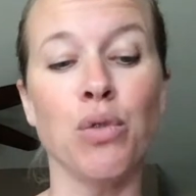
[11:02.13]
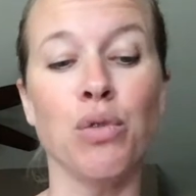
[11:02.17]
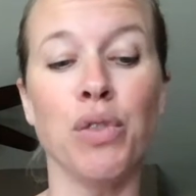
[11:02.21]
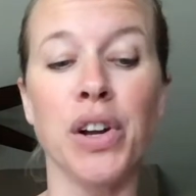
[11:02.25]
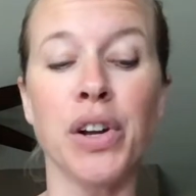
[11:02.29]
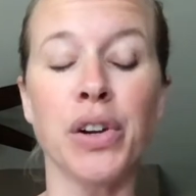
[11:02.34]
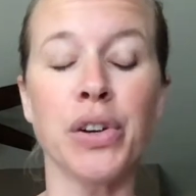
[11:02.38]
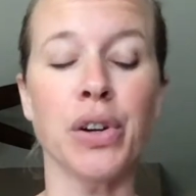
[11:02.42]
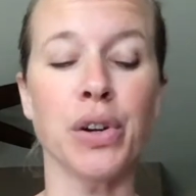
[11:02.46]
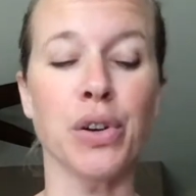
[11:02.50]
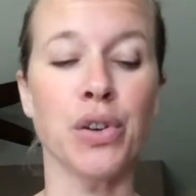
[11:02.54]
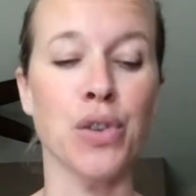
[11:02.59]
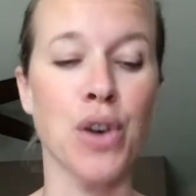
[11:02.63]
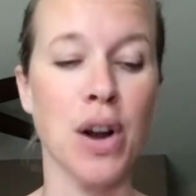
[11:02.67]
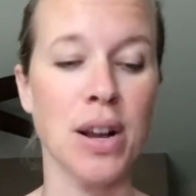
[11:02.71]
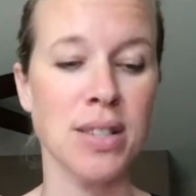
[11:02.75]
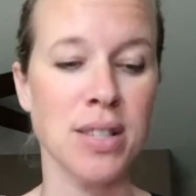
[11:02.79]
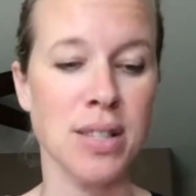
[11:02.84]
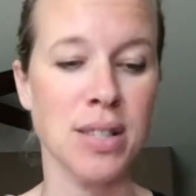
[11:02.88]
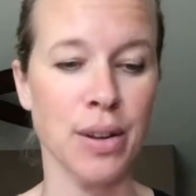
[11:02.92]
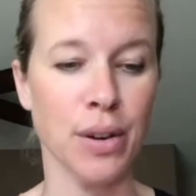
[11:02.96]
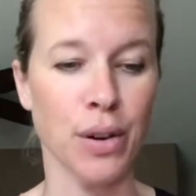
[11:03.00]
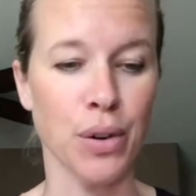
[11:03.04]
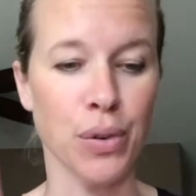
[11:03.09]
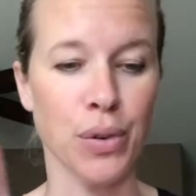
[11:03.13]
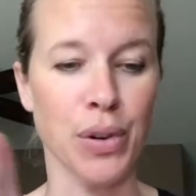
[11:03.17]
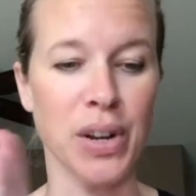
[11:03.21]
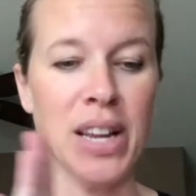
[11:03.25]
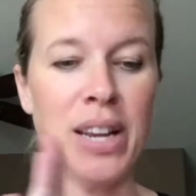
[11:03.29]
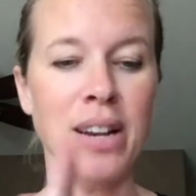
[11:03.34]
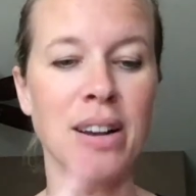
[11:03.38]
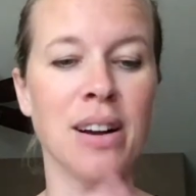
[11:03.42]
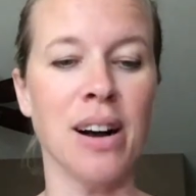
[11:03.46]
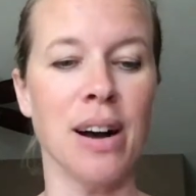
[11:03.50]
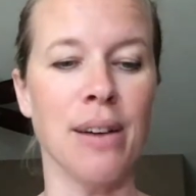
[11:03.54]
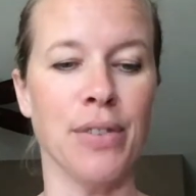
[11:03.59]
reared across the
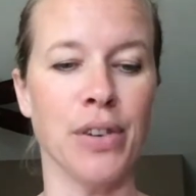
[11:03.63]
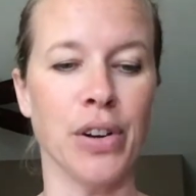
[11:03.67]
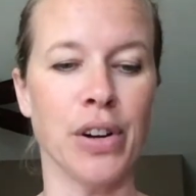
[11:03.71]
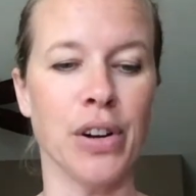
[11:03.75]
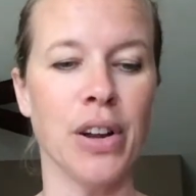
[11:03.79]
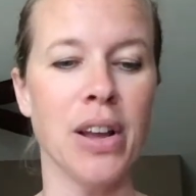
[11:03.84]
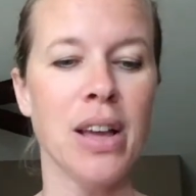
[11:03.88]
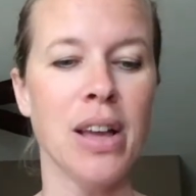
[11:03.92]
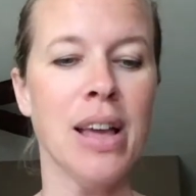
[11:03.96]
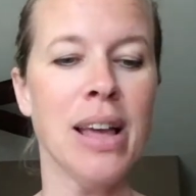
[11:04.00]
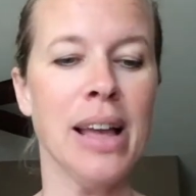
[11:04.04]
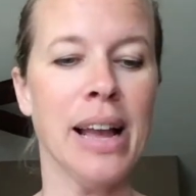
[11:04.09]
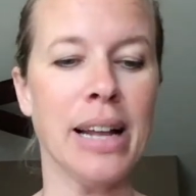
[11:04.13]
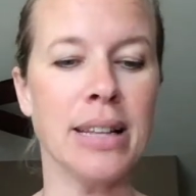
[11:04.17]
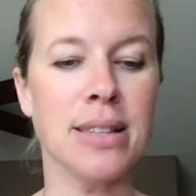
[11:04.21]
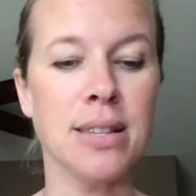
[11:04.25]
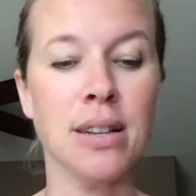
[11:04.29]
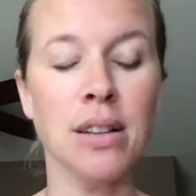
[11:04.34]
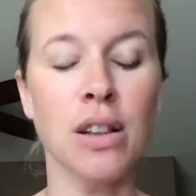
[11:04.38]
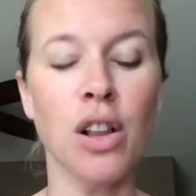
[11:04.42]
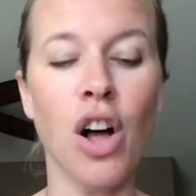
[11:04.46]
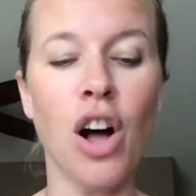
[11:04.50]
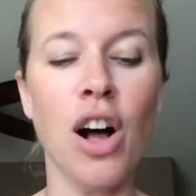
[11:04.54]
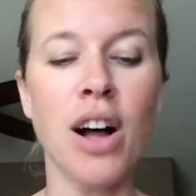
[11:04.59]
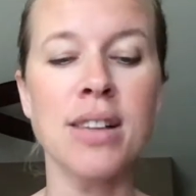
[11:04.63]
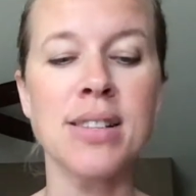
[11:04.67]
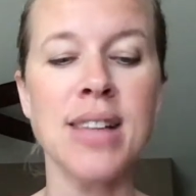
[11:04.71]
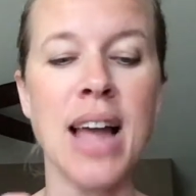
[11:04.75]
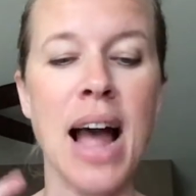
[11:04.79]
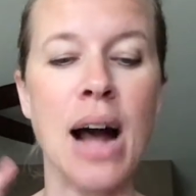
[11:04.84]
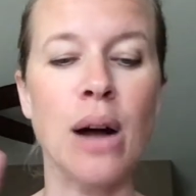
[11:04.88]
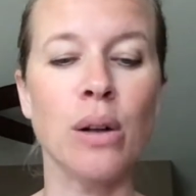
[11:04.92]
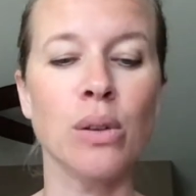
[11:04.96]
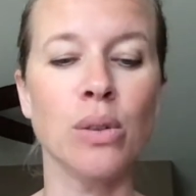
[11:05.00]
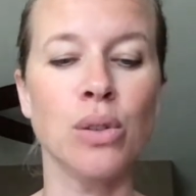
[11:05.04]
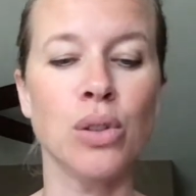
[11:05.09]
green cover, its claws
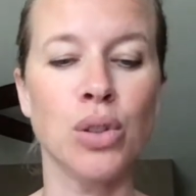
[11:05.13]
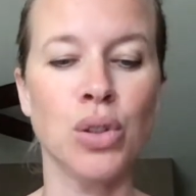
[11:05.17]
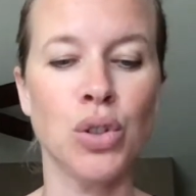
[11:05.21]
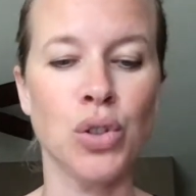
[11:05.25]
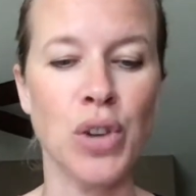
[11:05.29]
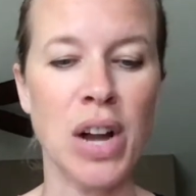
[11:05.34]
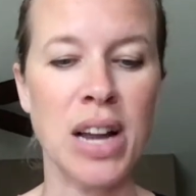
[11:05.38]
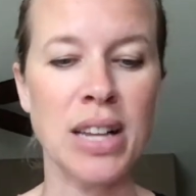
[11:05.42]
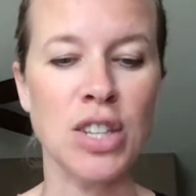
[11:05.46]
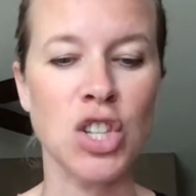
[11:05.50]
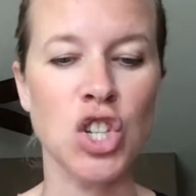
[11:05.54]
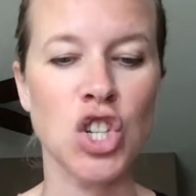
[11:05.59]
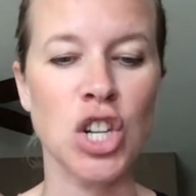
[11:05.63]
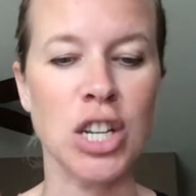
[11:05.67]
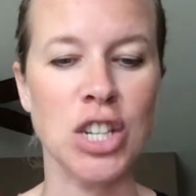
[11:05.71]
outstretched,